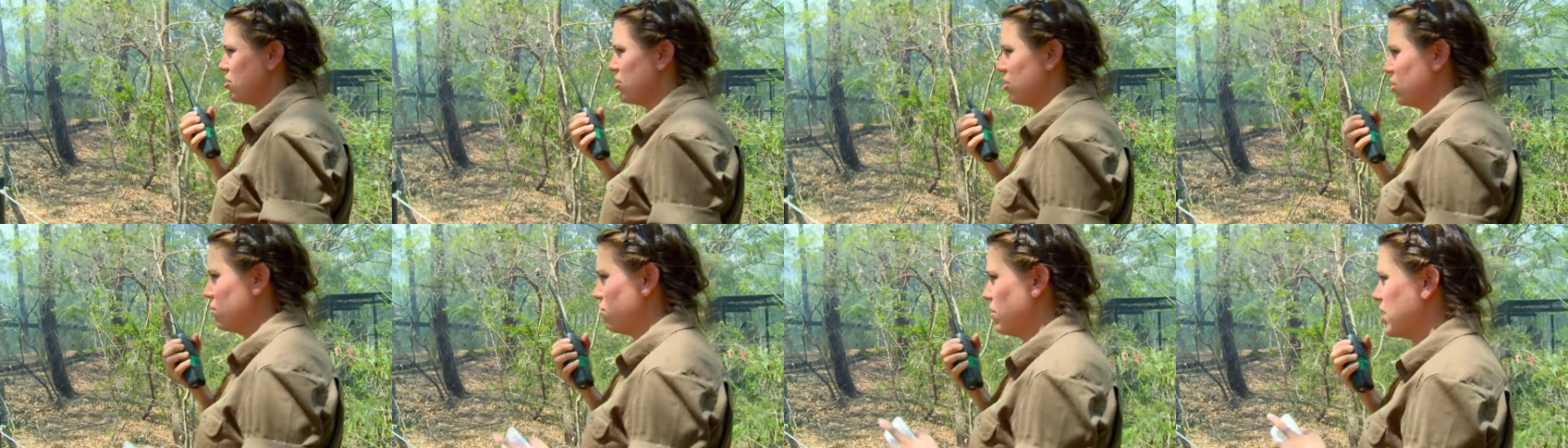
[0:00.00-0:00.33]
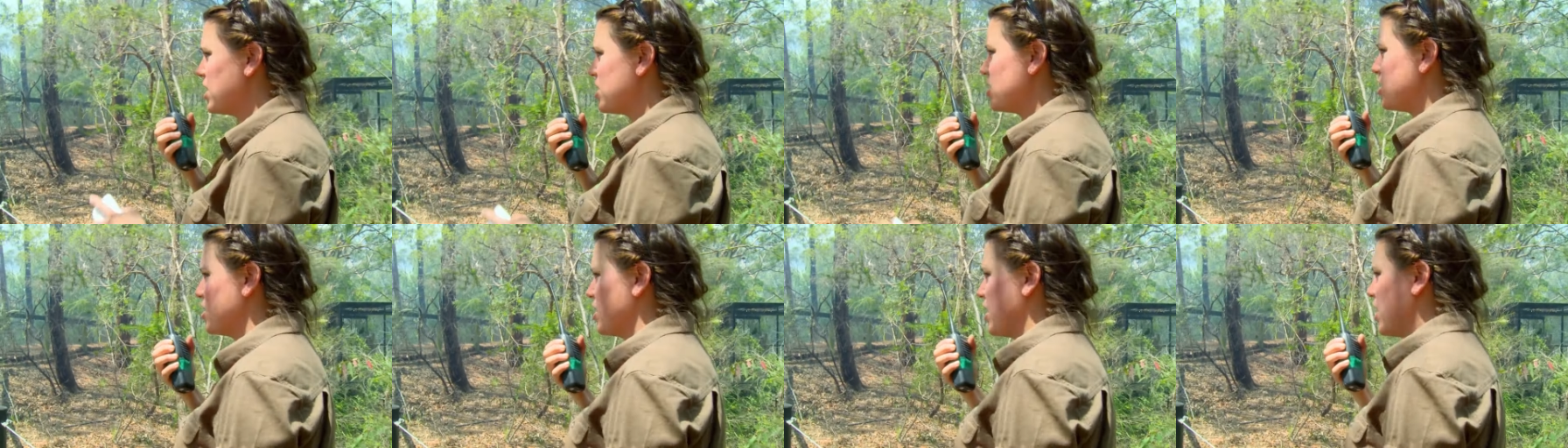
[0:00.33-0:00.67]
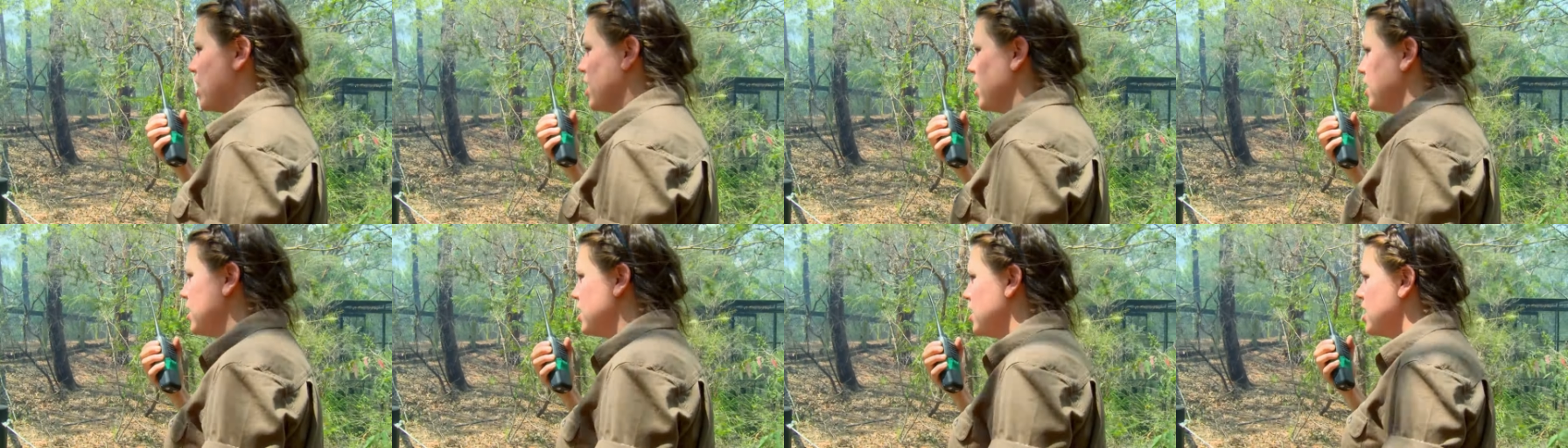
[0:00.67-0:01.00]
just reached there.
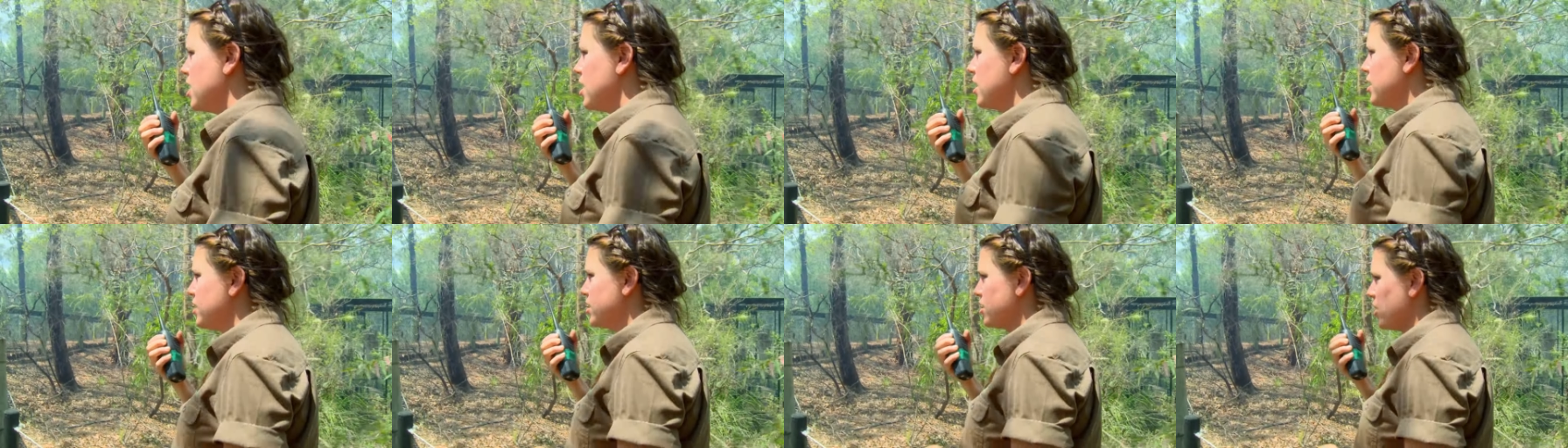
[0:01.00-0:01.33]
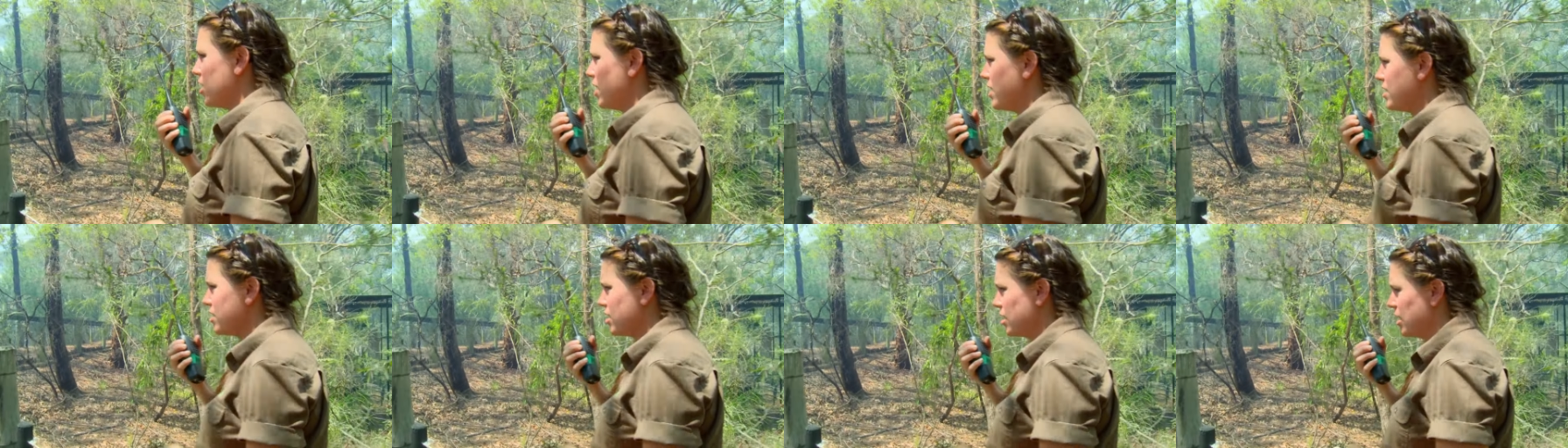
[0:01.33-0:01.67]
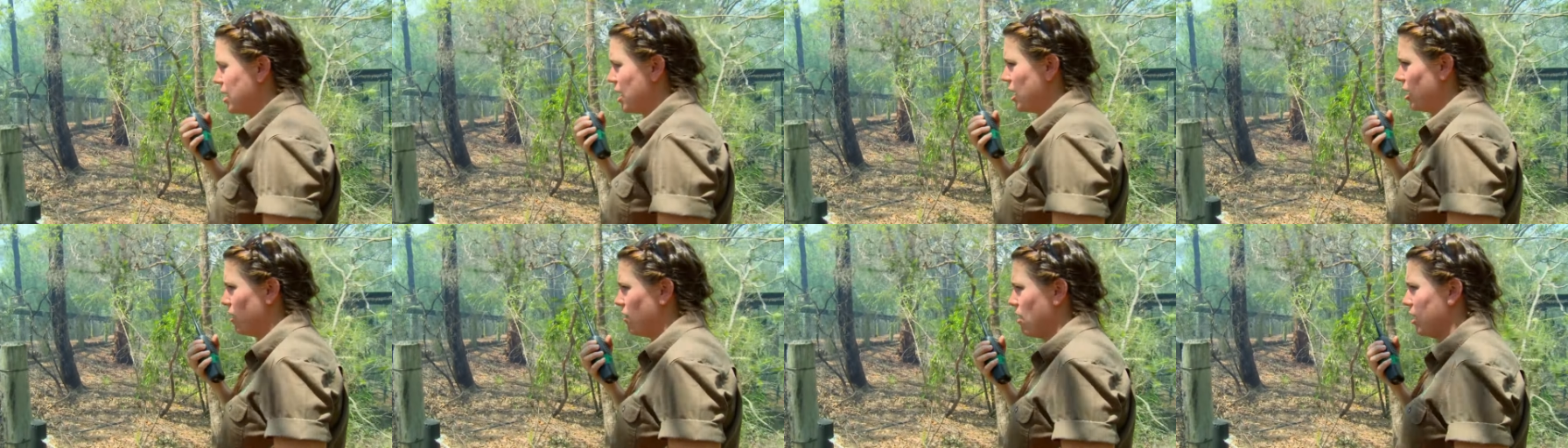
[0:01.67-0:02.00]
So he's going to
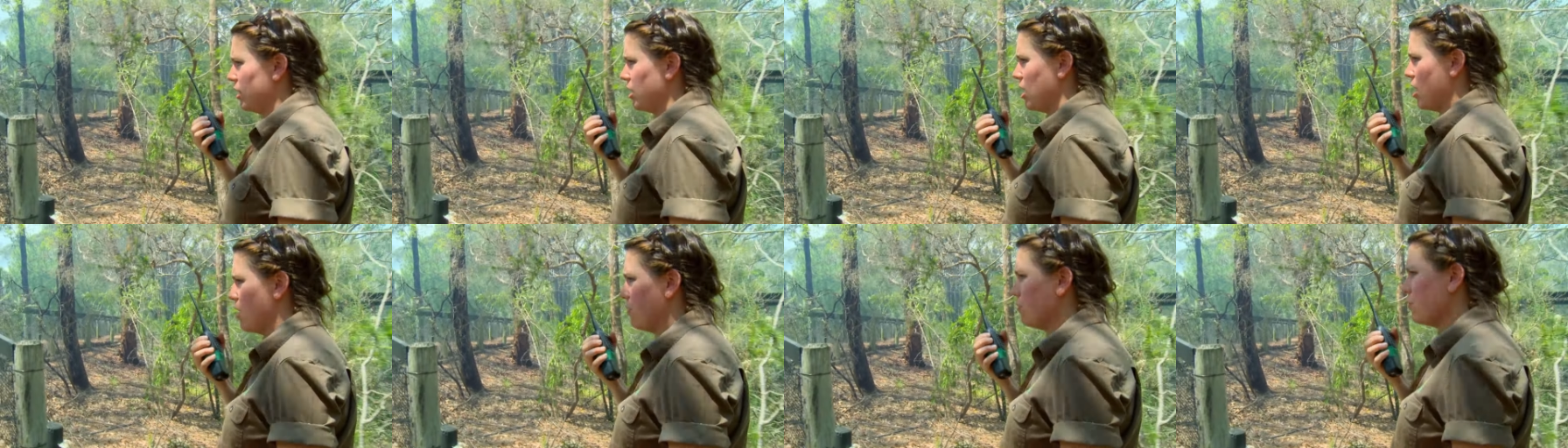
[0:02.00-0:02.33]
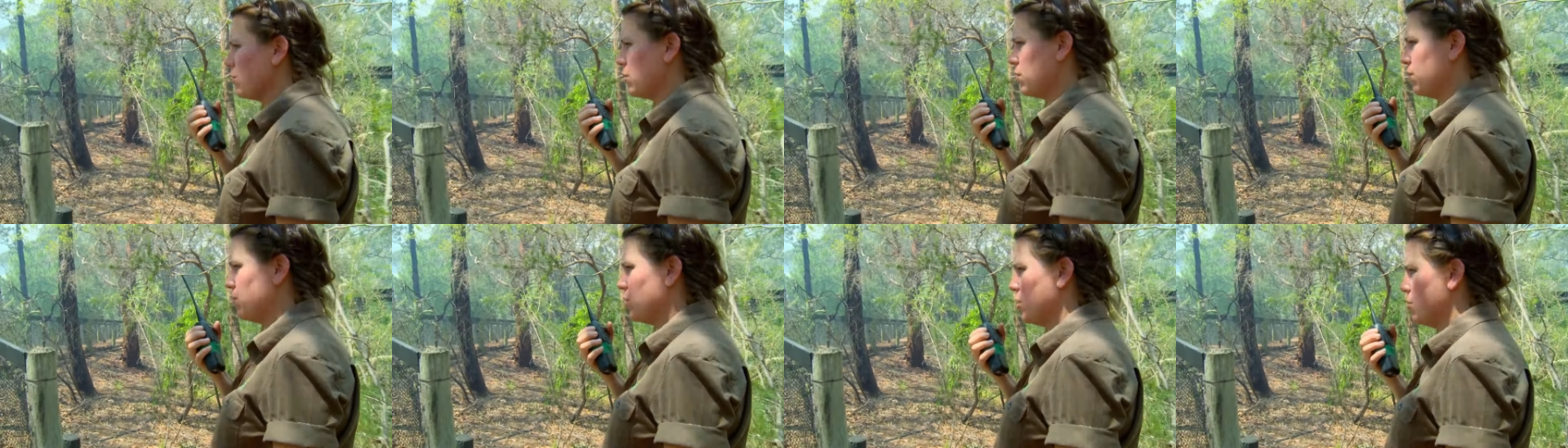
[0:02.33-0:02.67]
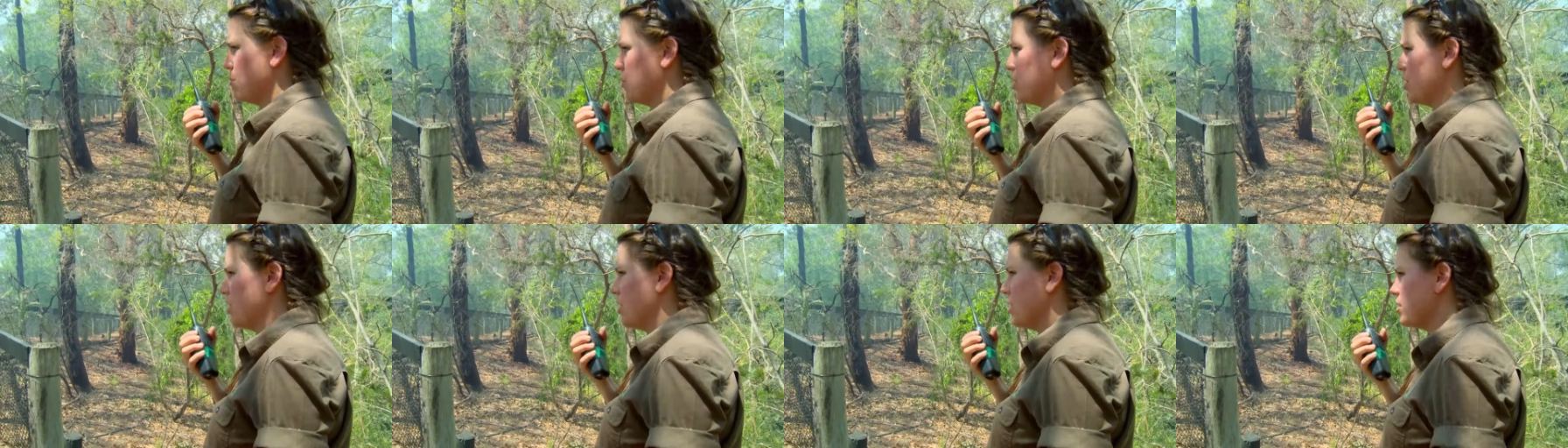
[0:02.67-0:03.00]
hang around there for a few
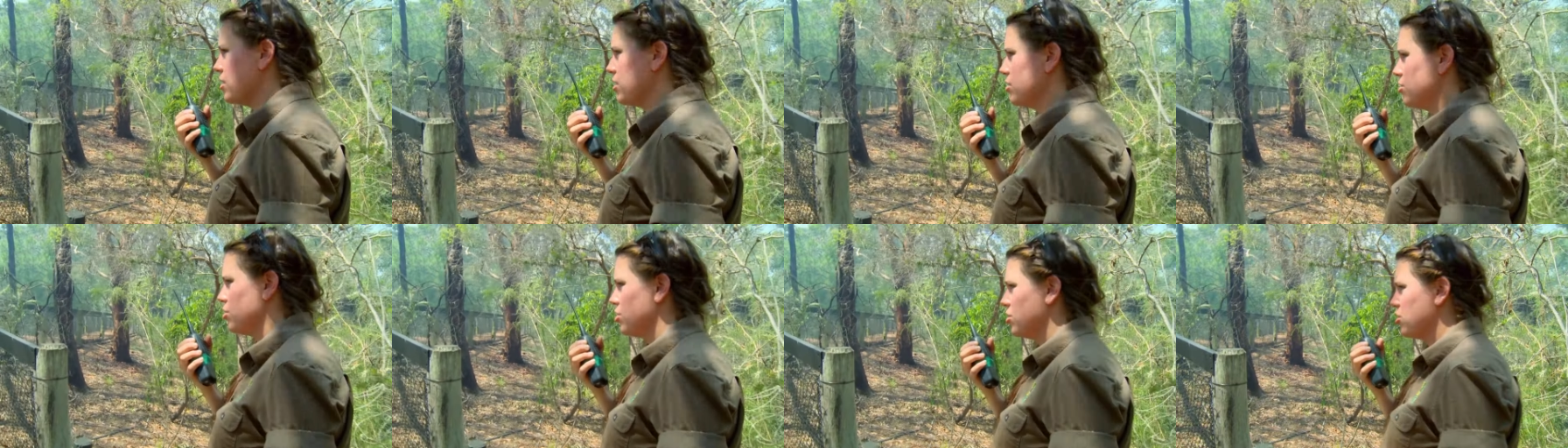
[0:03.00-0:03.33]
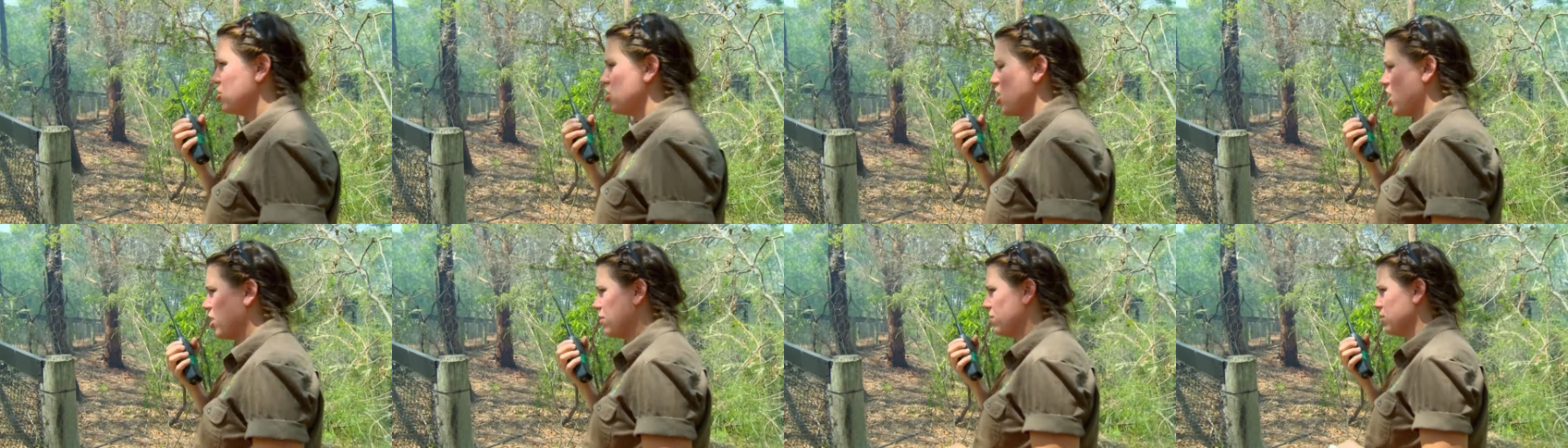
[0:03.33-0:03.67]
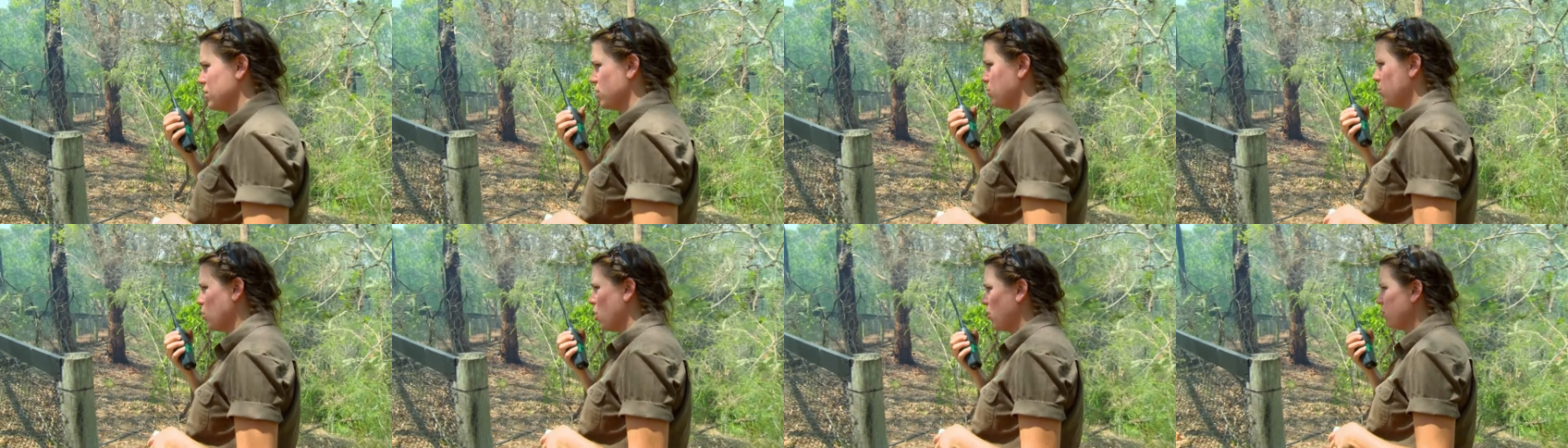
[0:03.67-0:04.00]
minutes and just check for
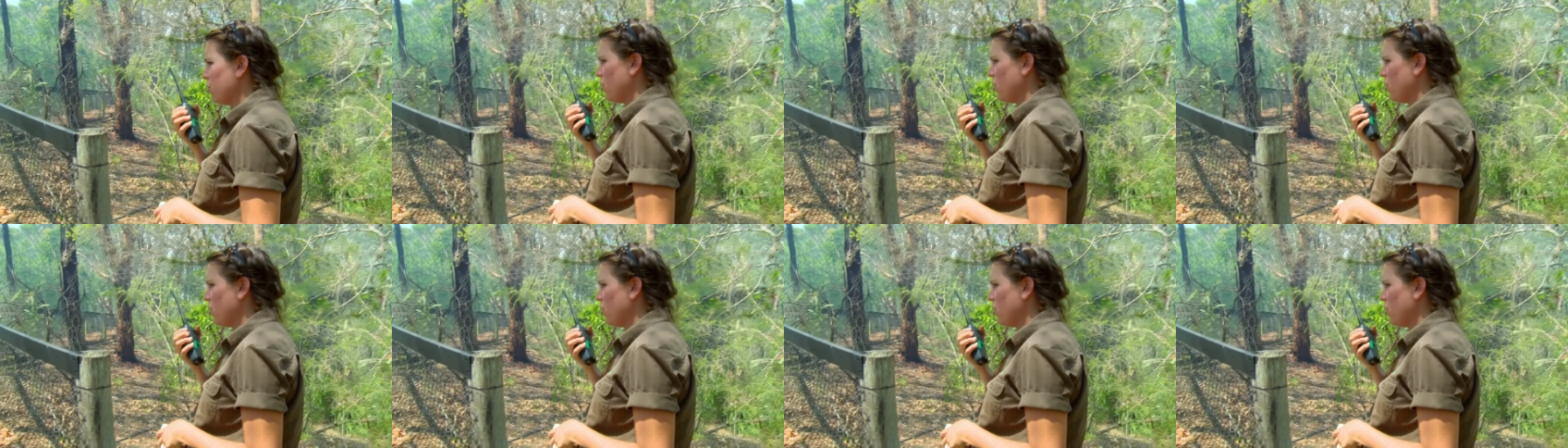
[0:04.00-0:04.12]
spot